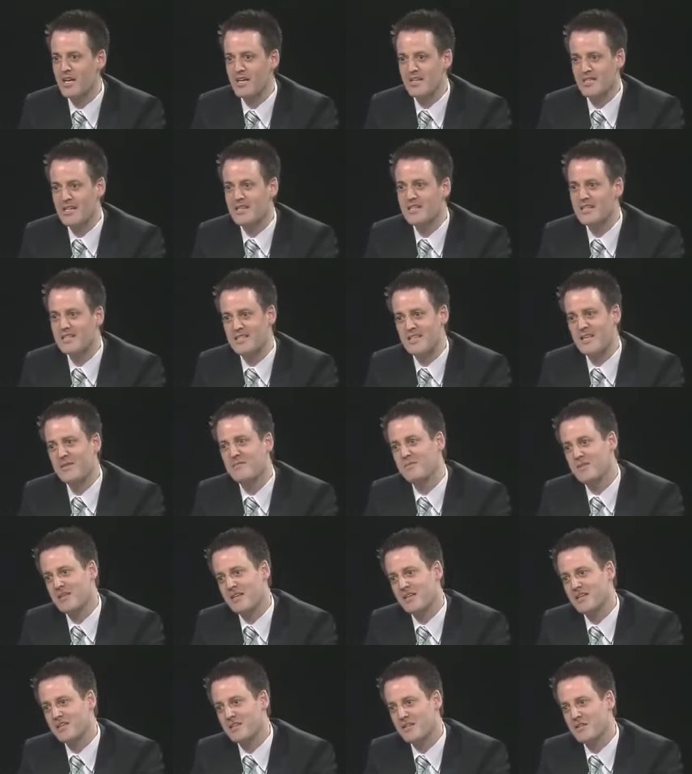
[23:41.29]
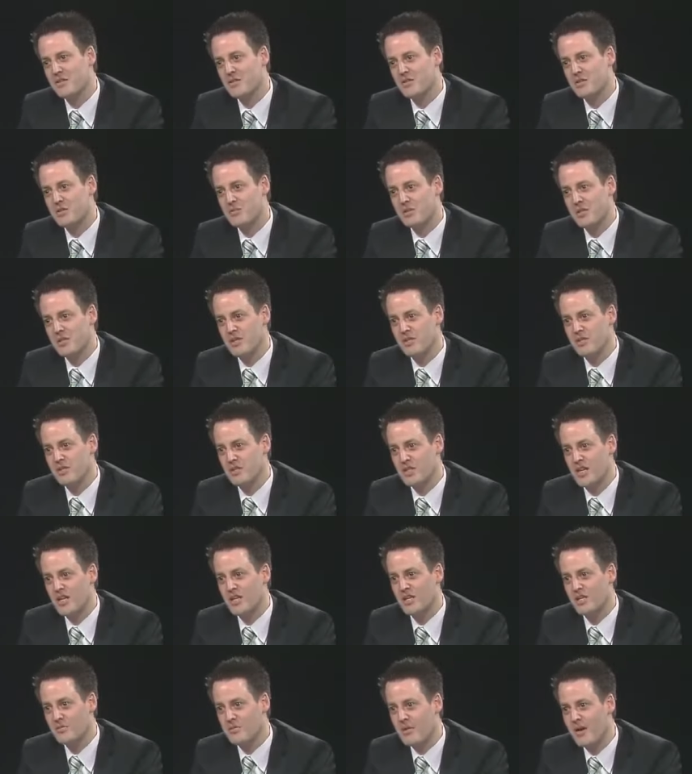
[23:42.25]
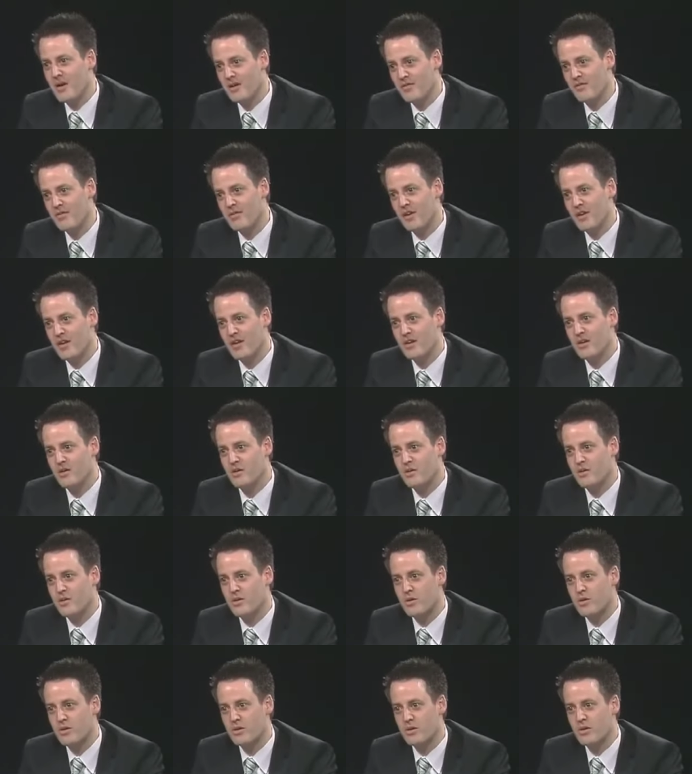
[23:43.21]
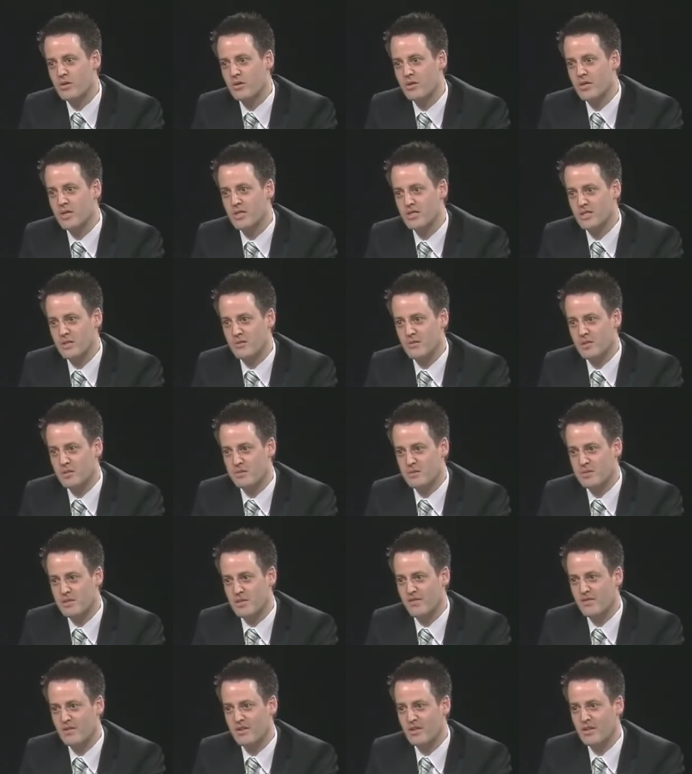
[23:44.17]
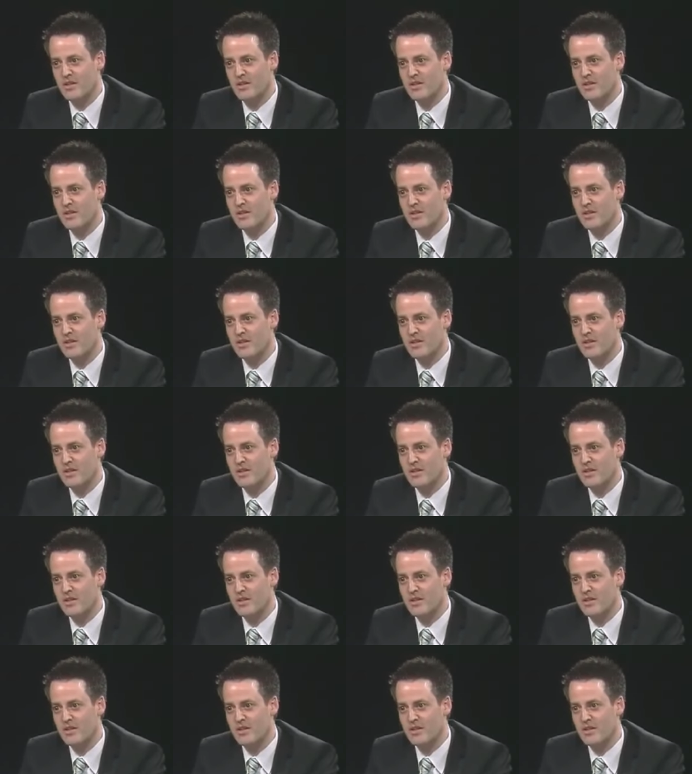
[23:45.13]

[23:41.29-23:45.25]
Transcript: Is that the mm-hmm. same thing to you as being genetically modified, or you're talking about